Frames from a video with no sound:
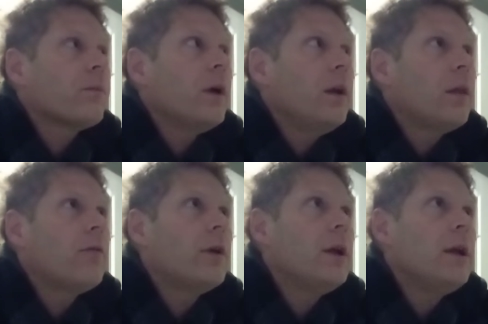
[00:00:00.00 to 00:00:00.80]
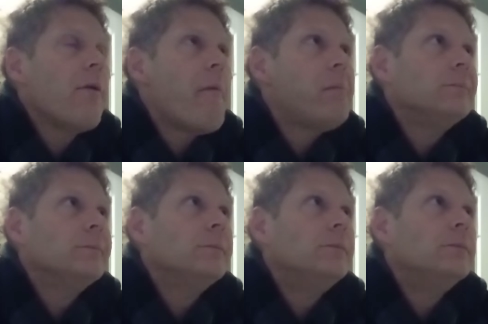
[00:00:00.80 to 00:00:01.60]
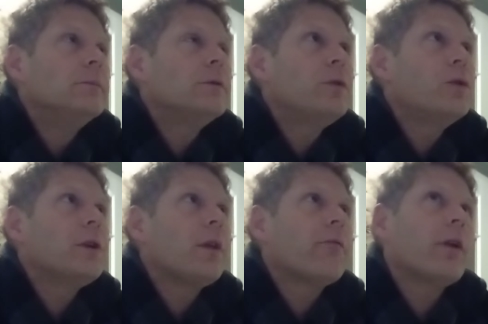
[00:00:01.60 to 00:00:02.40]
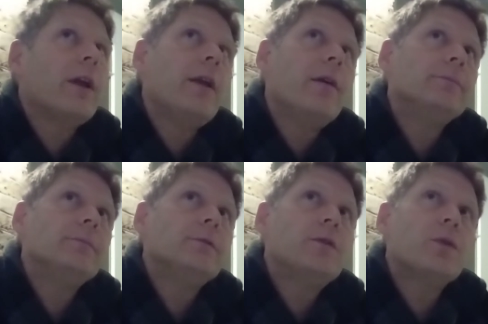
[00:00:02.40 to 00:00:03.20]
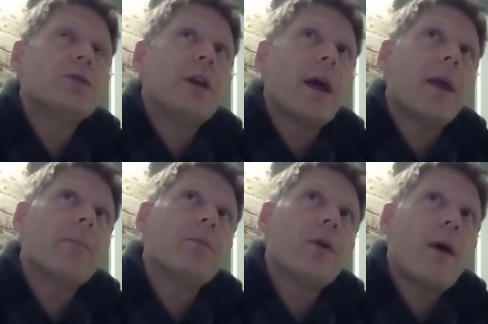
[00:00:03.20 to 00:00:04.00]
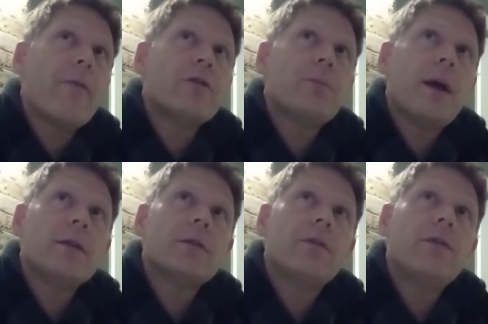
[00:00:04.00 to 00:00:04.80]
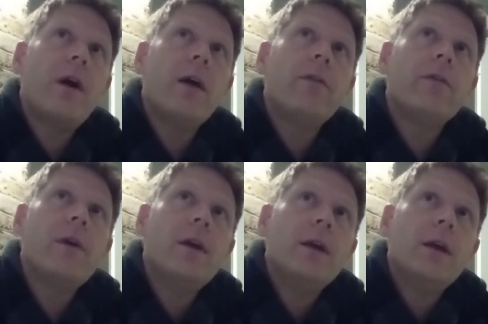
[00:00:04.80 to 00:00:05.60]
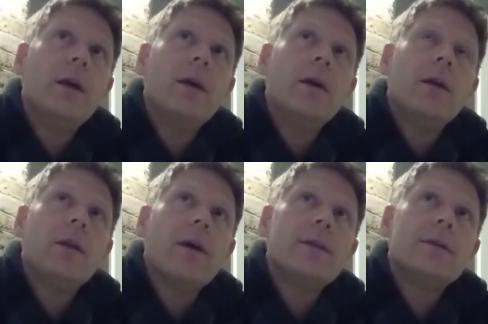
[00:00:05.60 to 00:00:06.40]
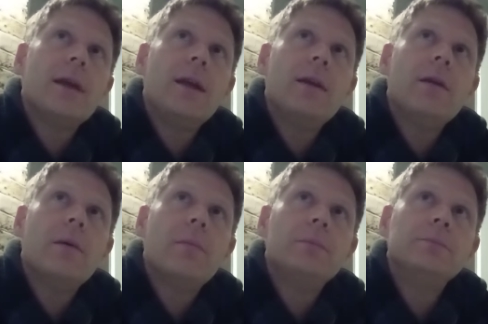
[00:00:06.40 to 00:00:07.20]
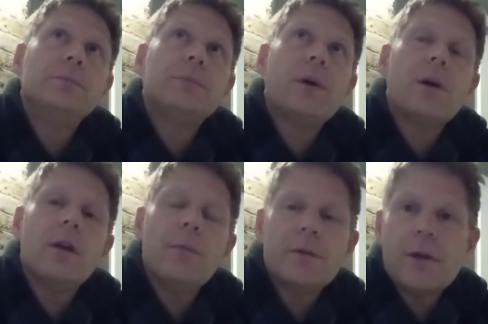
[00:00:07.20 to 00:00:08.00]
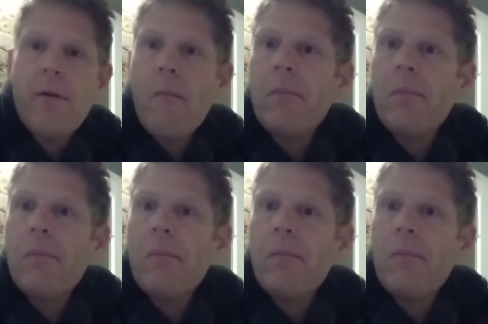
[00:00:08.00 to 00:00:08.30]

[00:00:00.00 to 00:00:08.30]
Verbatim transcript: in three forty-three forty-eight, so average pace of five nineteen per kilometre.